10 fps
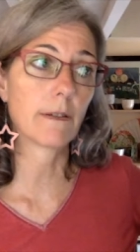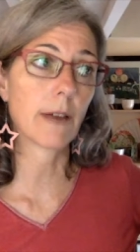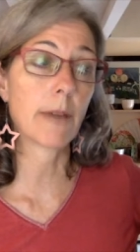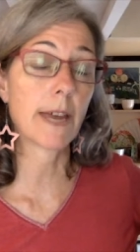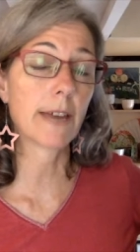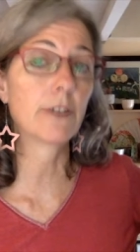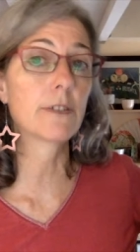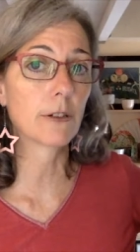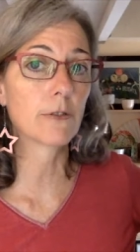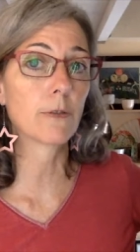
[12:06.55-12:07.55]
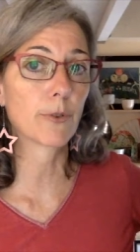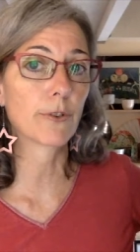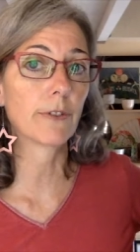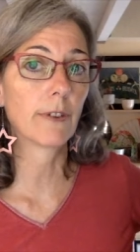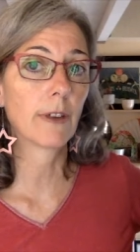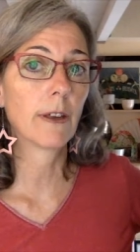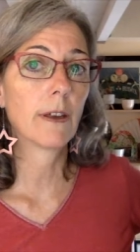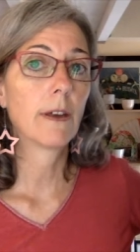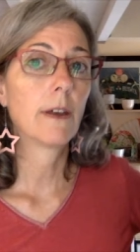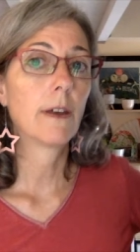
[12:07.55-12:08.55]
Amaya does not support
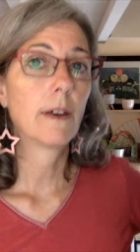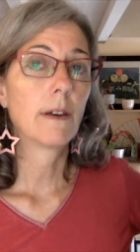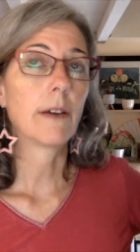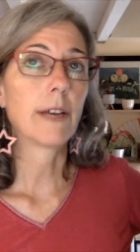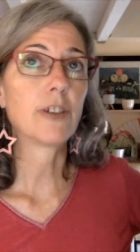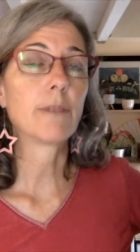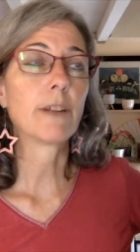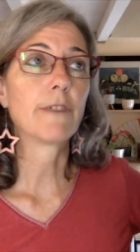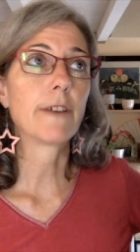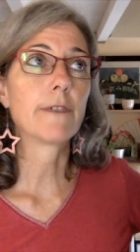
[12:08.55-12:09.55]
HTML5,